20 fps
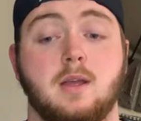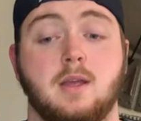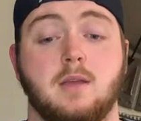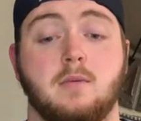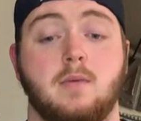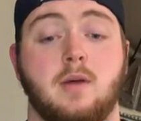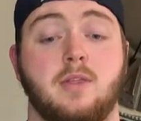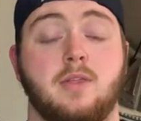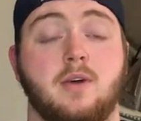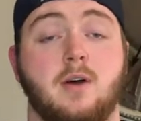
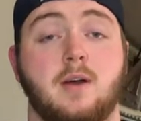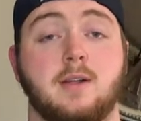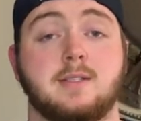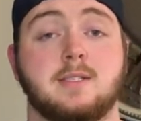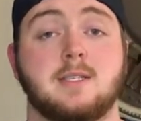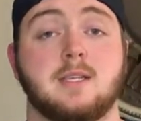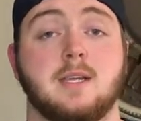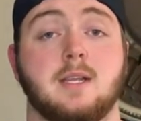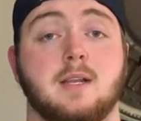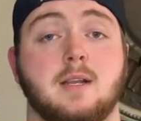give my
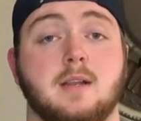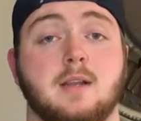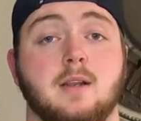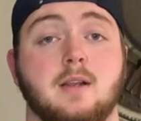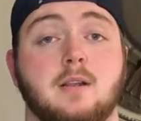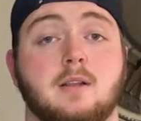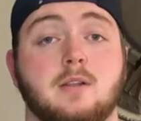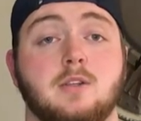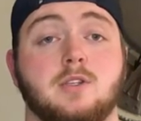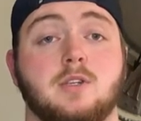thoughts and
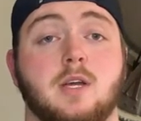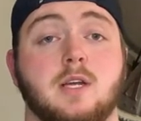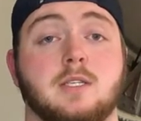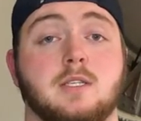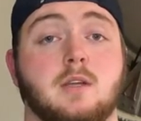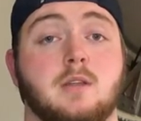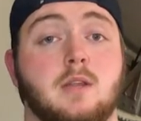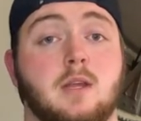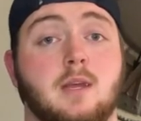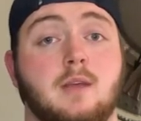let you
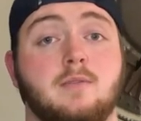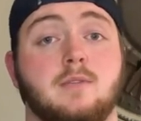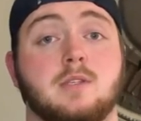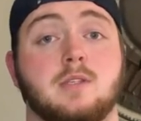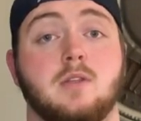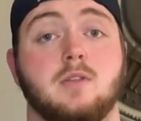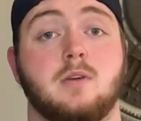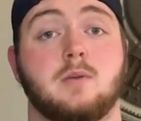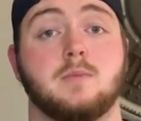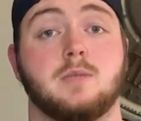guys know that I give
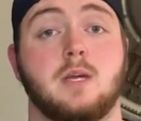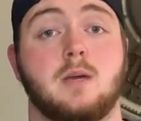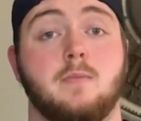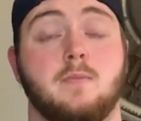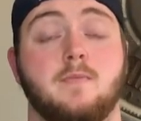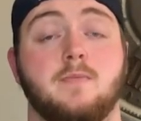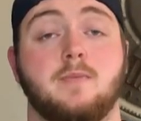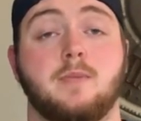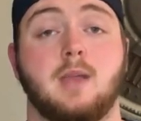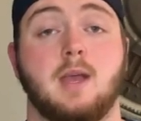these a thumbs
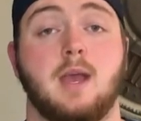up.